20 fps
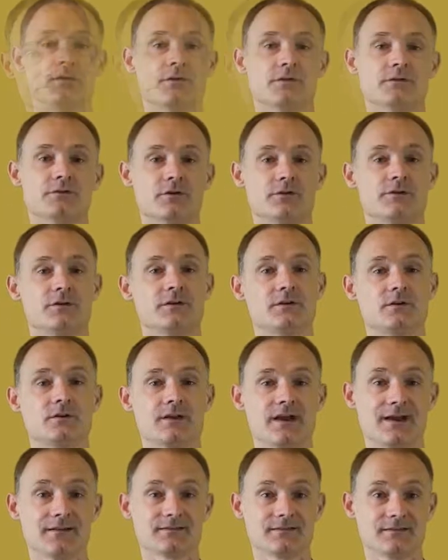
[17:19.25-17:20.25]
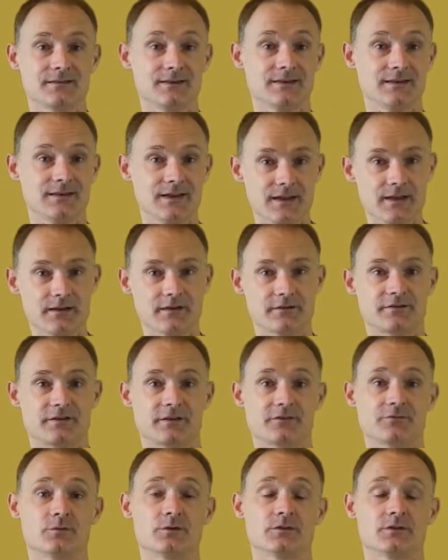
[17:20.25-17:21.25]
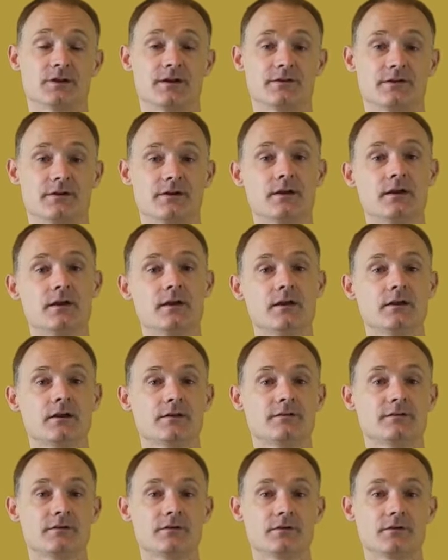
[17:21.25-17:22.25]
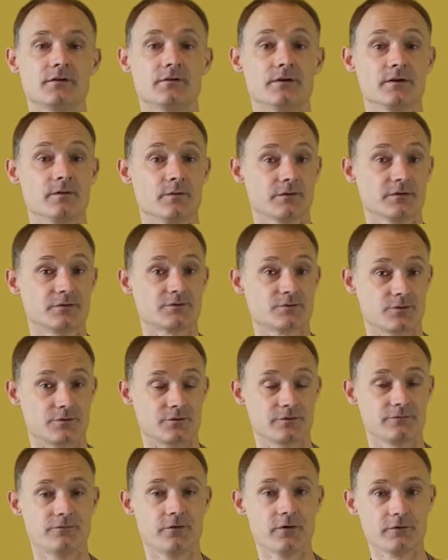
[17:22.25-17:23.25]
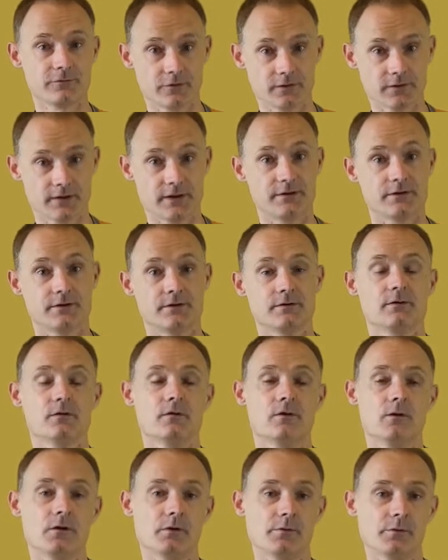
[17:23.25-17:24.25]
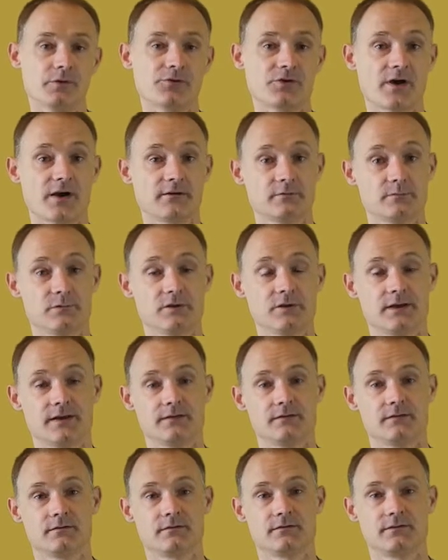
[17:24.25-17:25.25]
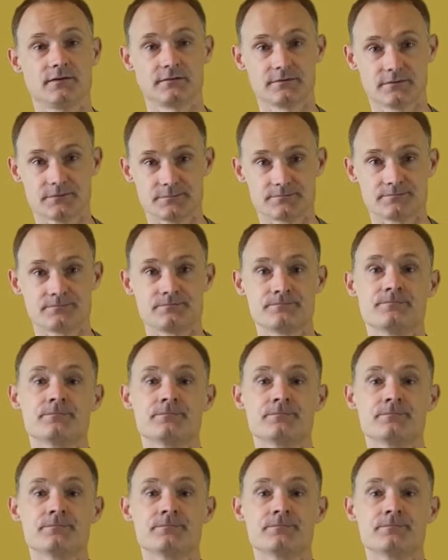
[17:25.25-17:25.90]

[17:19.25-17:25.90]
So if you don't actually need a 6-foot lanyard, consider going with a shorter 4-foot lanyard or a retractable lanyard system.